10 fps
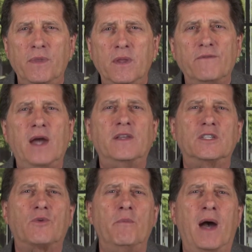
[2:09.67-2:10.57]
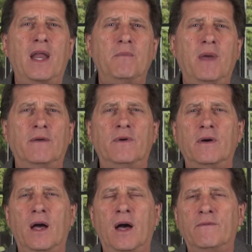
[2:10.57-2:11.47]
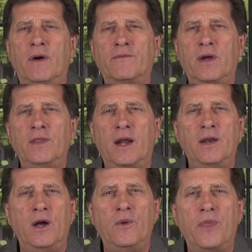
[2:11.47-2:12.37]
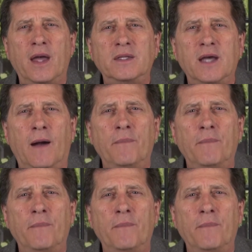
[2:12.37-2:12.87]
In fact, it's reminding me of a friend that I know that